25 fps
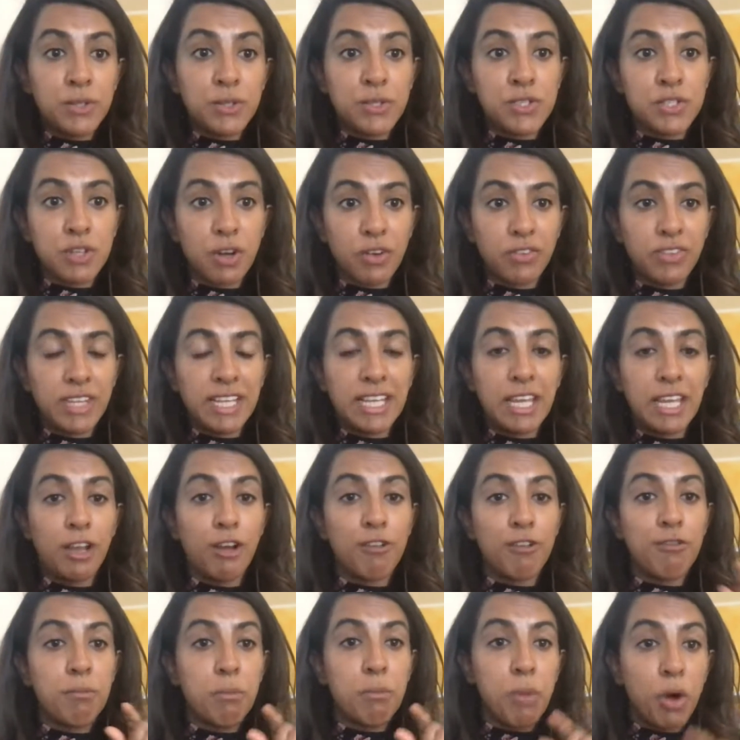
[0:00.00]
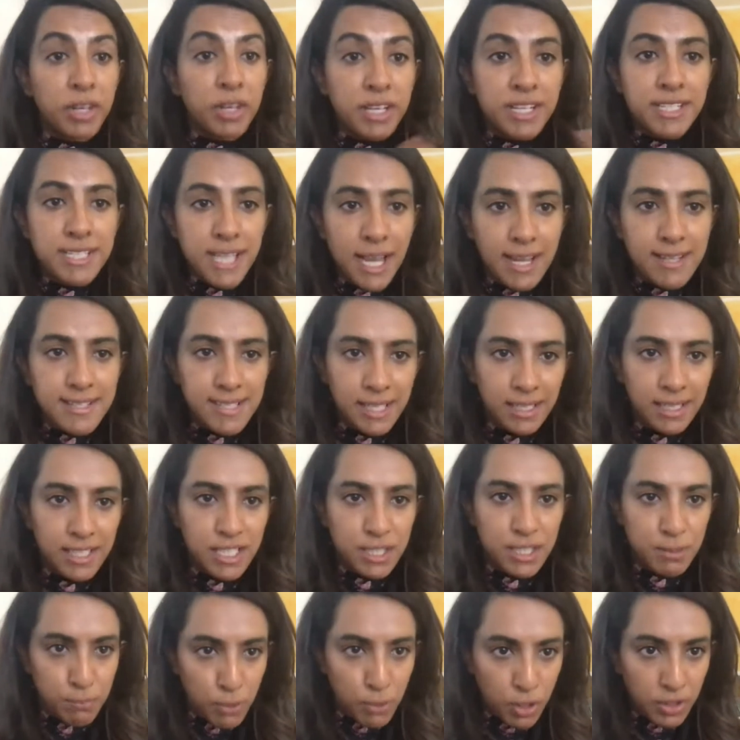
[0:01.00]
to start thinking of monetizing
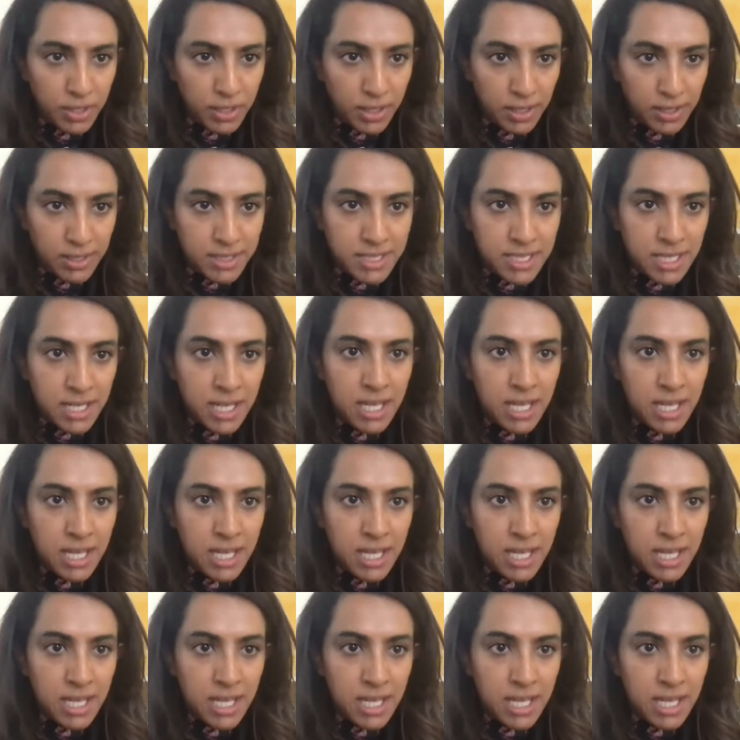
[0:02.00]
this product.